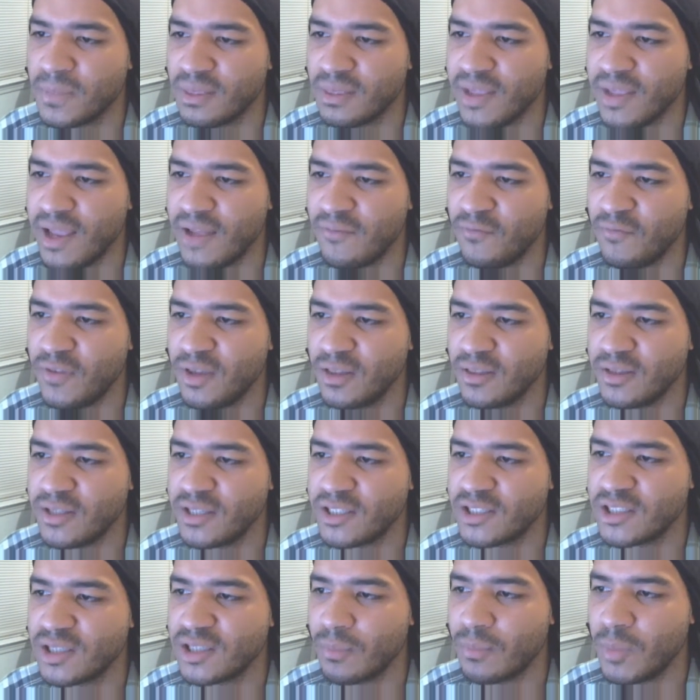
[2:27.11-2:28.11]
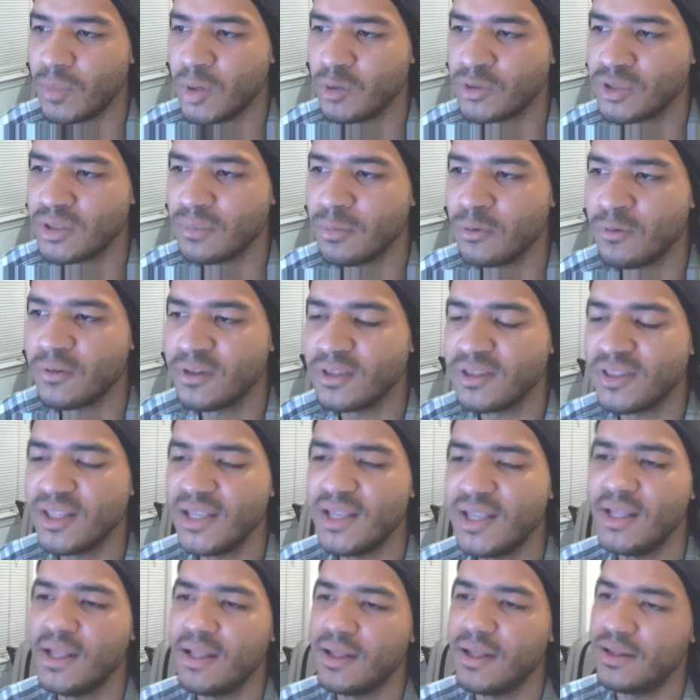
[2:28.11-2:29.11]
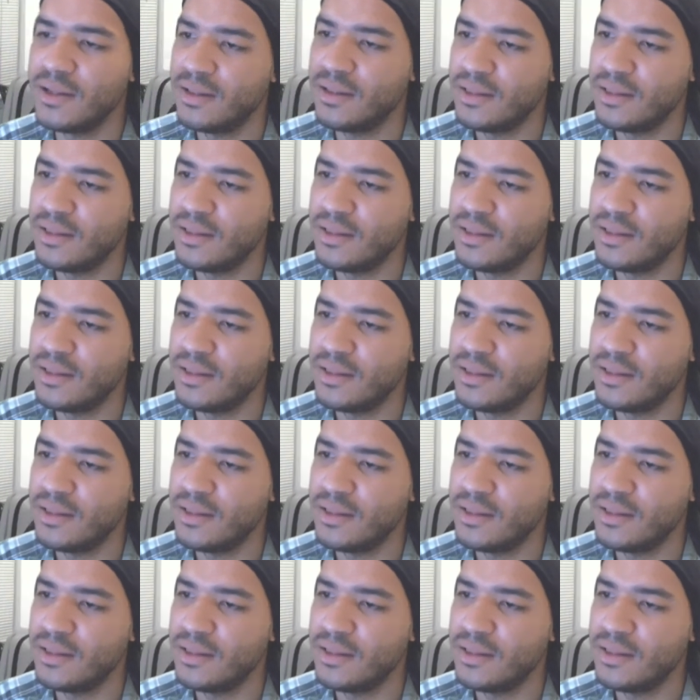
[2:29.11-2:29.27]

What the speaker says: That feeling is the most important thing.